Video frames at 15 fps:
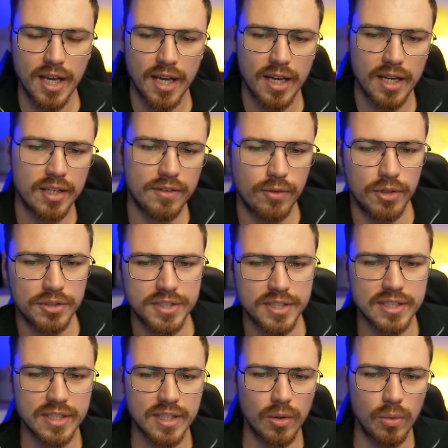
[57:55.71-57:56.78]
And the first
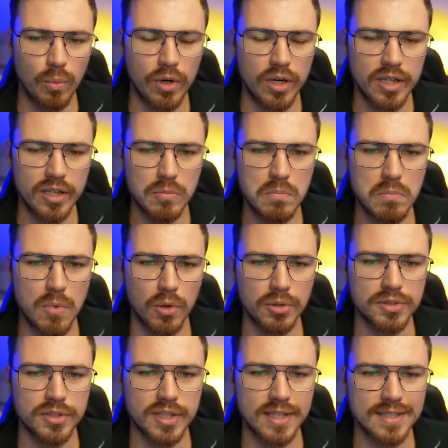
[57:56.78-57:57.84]
is, what are you
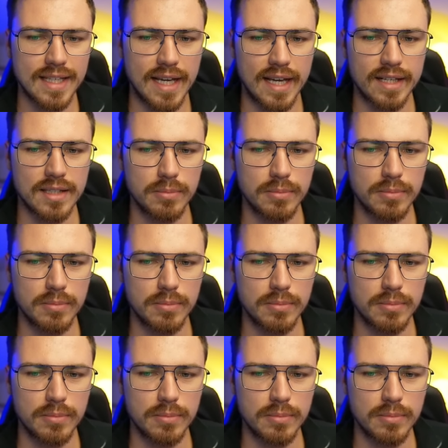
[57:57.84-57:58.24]
most excited